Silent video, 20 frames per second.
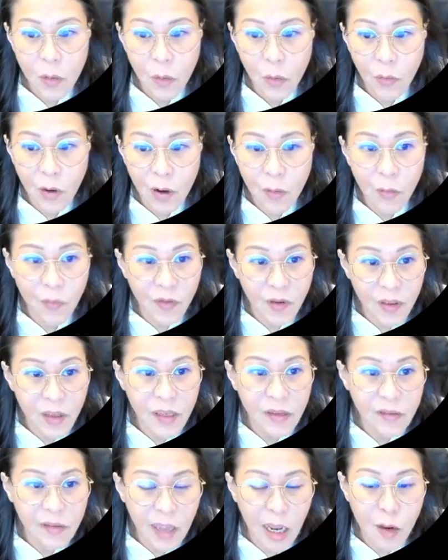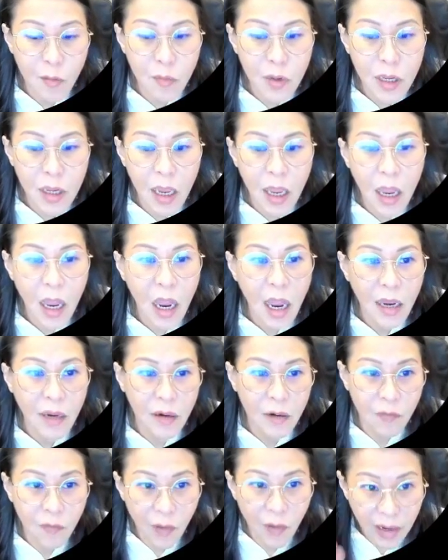right within this timing ah at
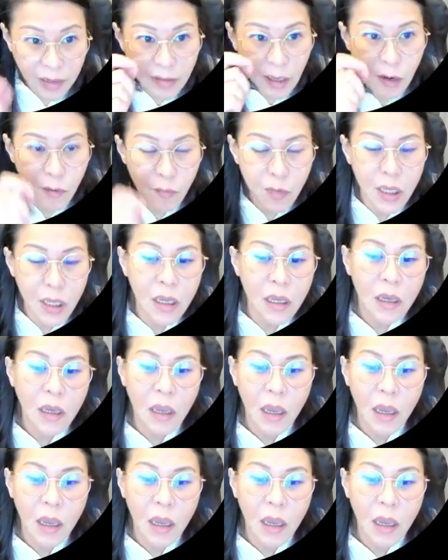the right timing